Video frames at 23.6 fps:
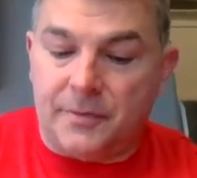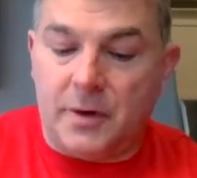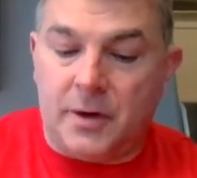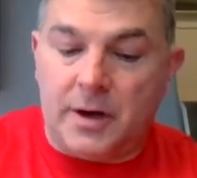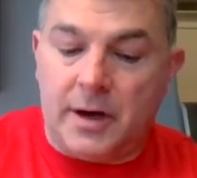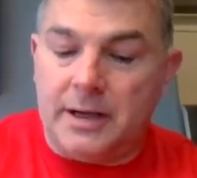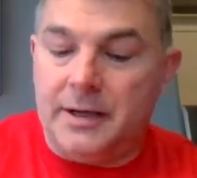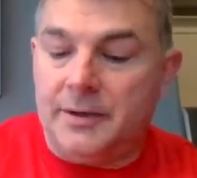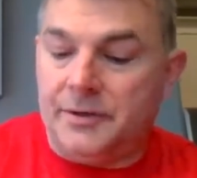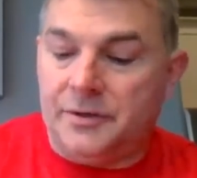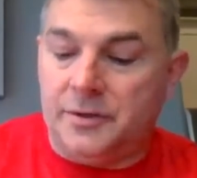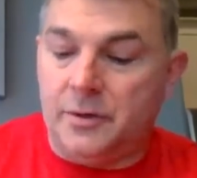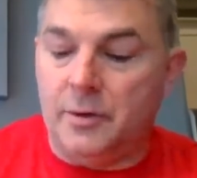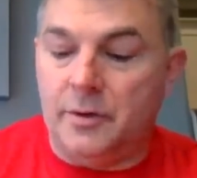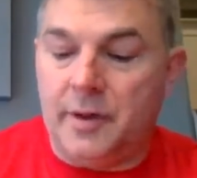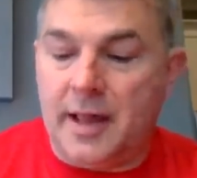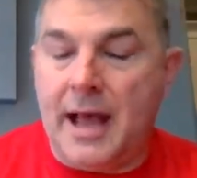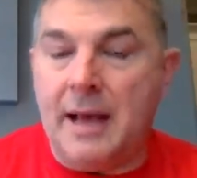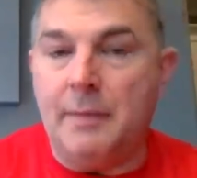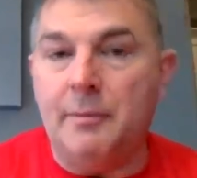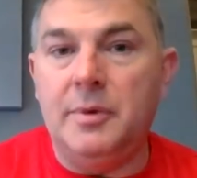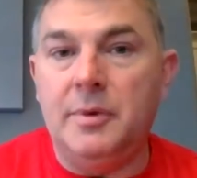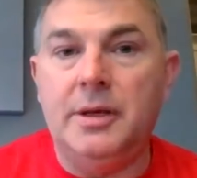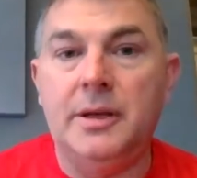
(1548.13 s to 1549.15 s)
All right. So
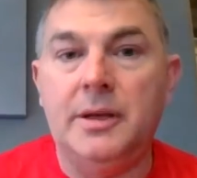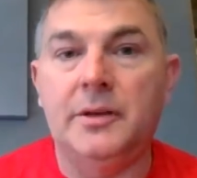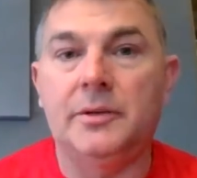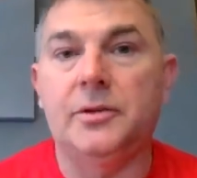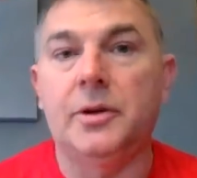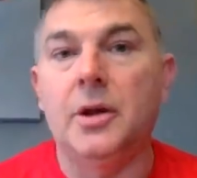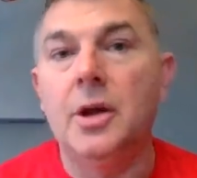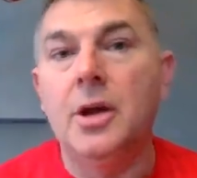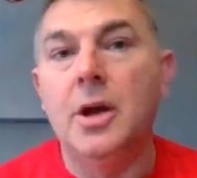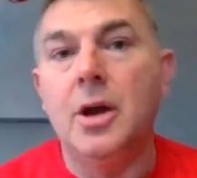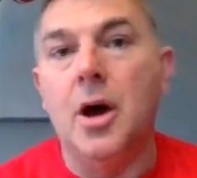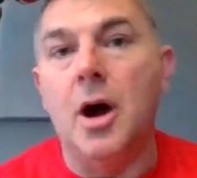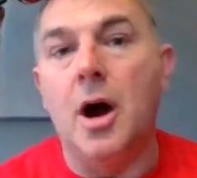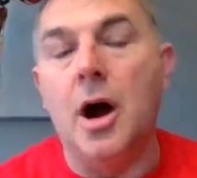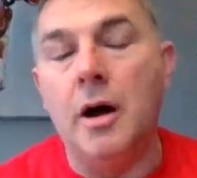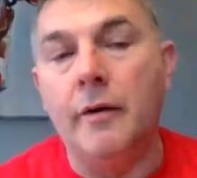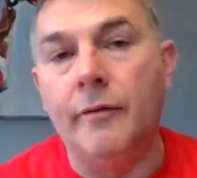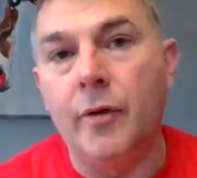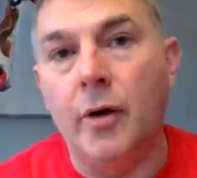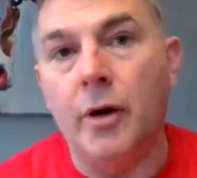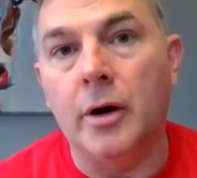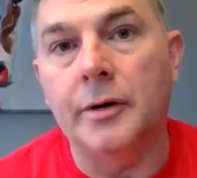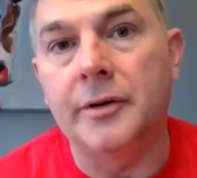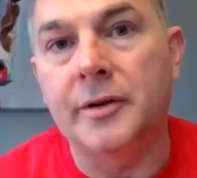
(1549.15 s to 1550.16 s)
that means
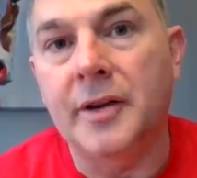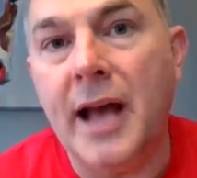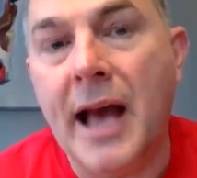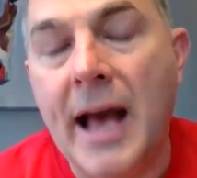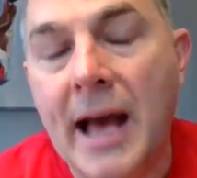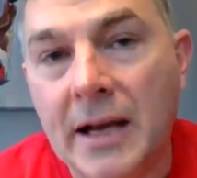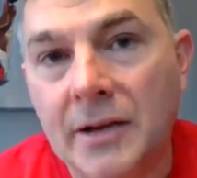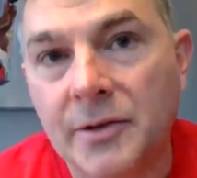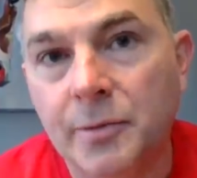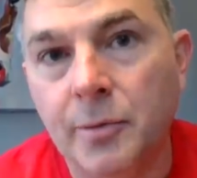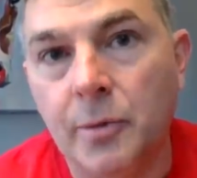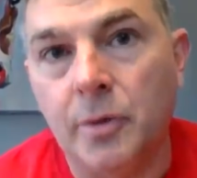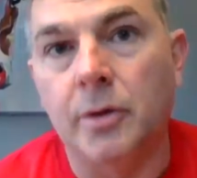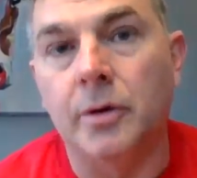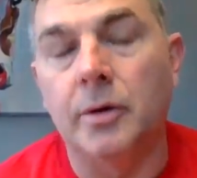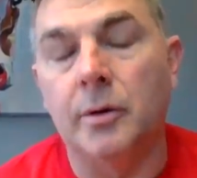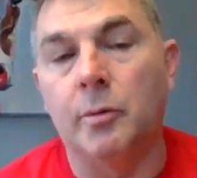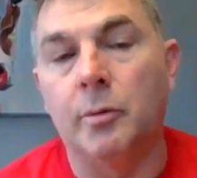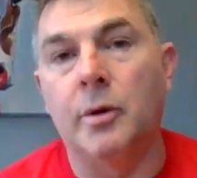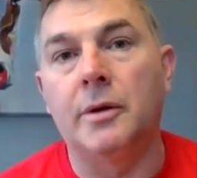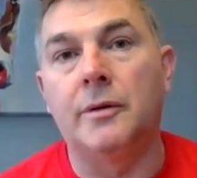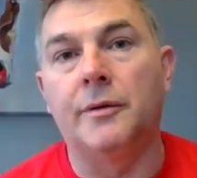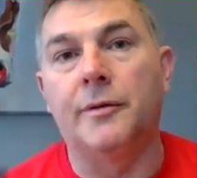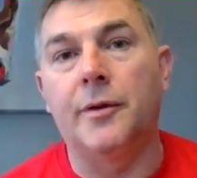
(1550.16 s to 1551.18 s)
of our taxable,
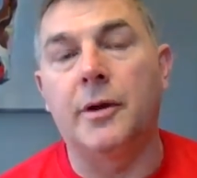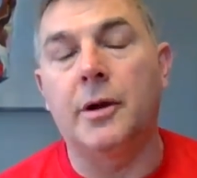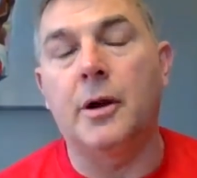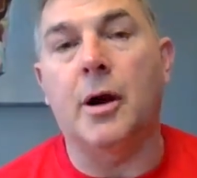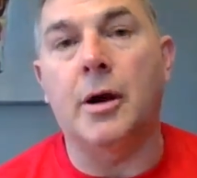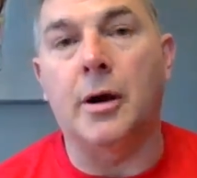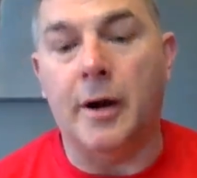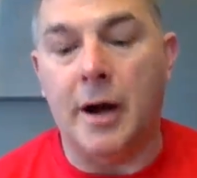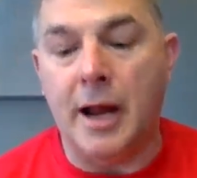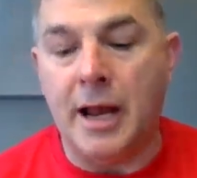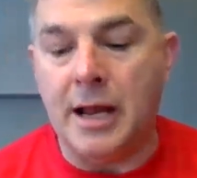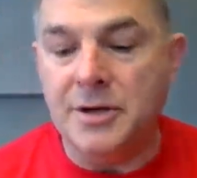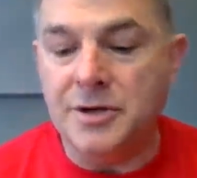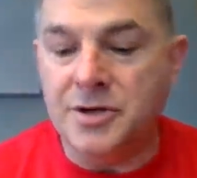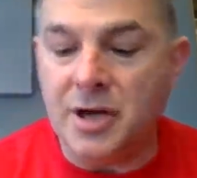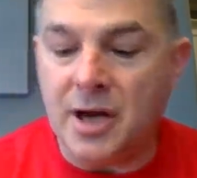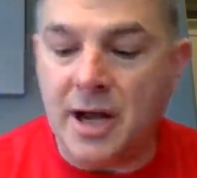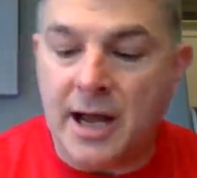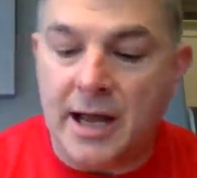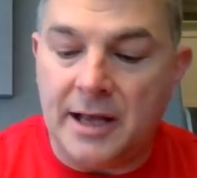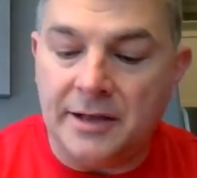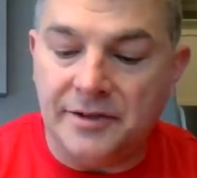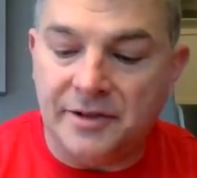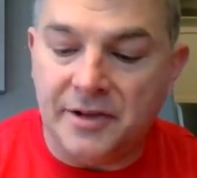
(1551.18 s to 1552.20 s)
when we figure out our
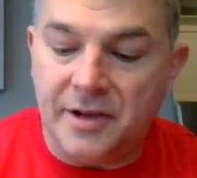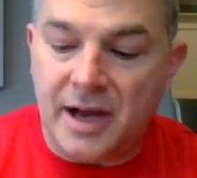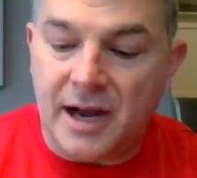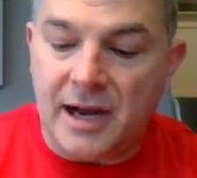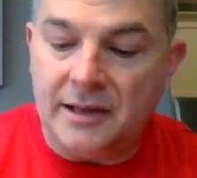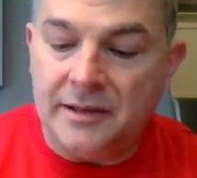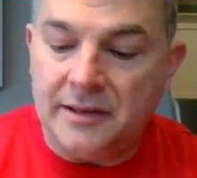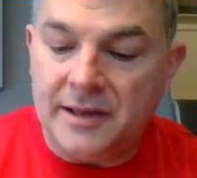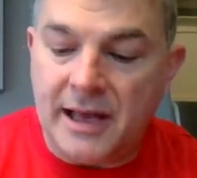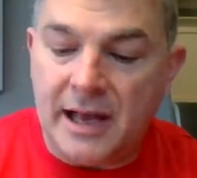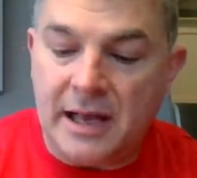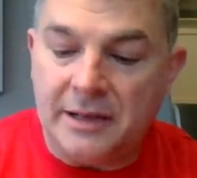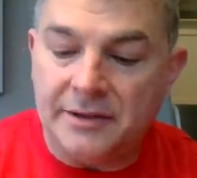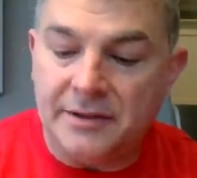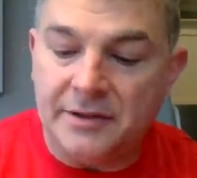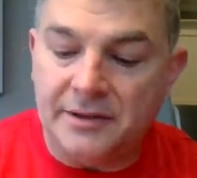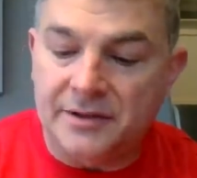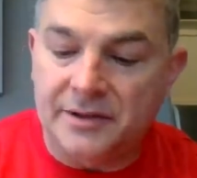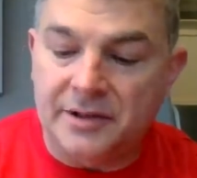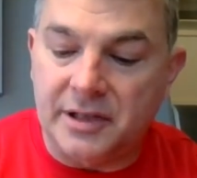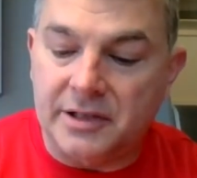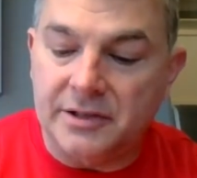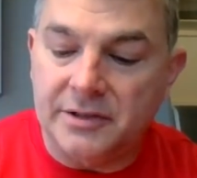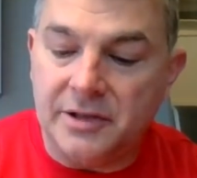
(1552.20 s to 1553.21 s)
AGIs,
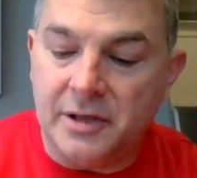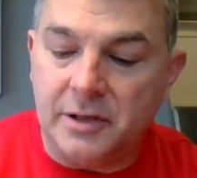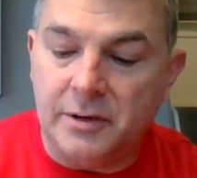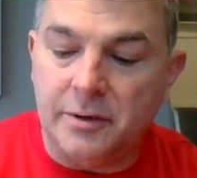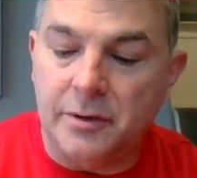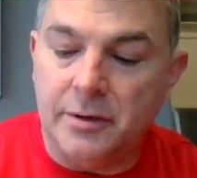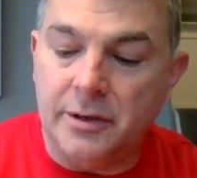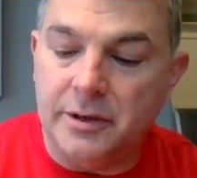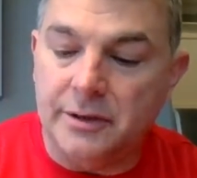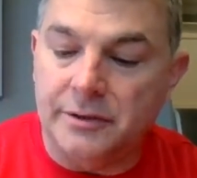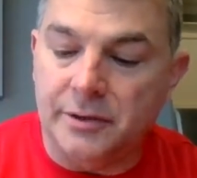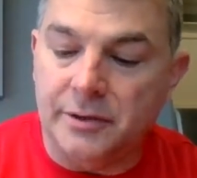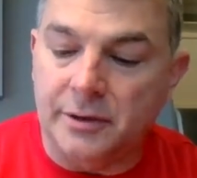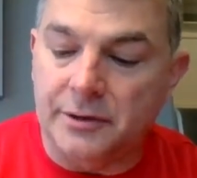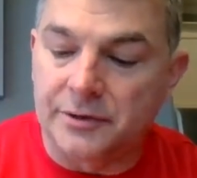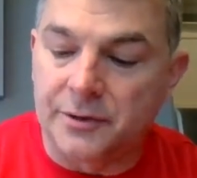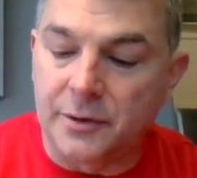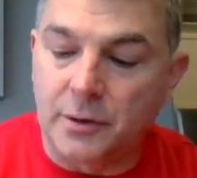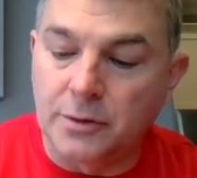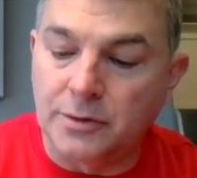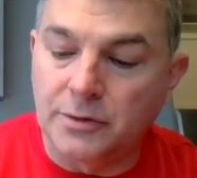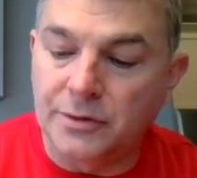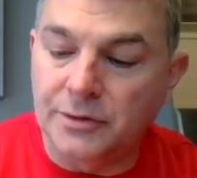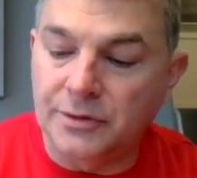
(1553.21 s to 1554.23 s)
9,600 is our
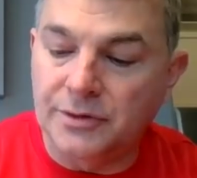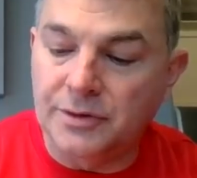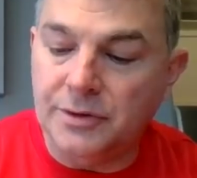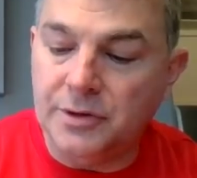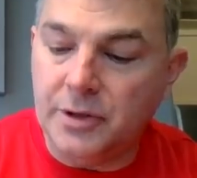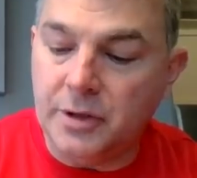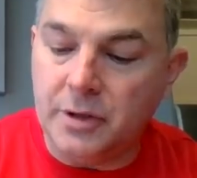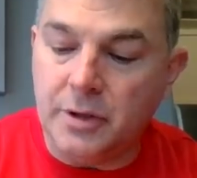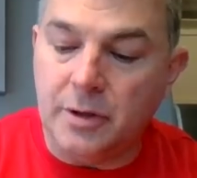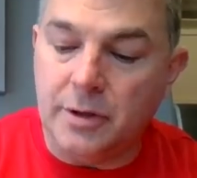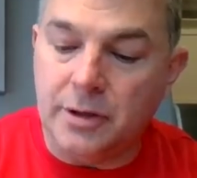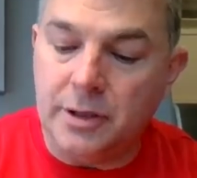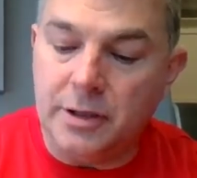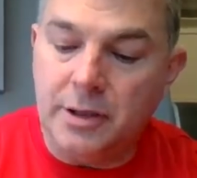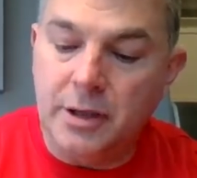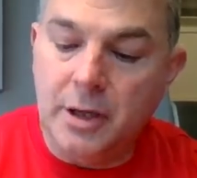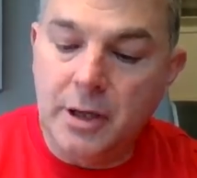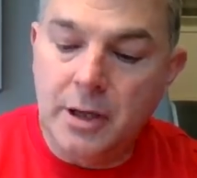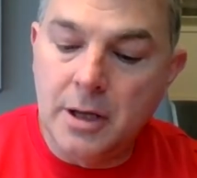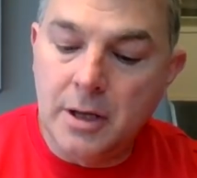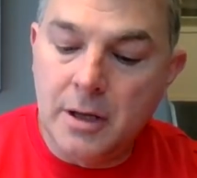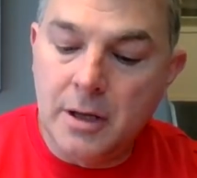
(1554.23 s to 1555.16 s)
Social Security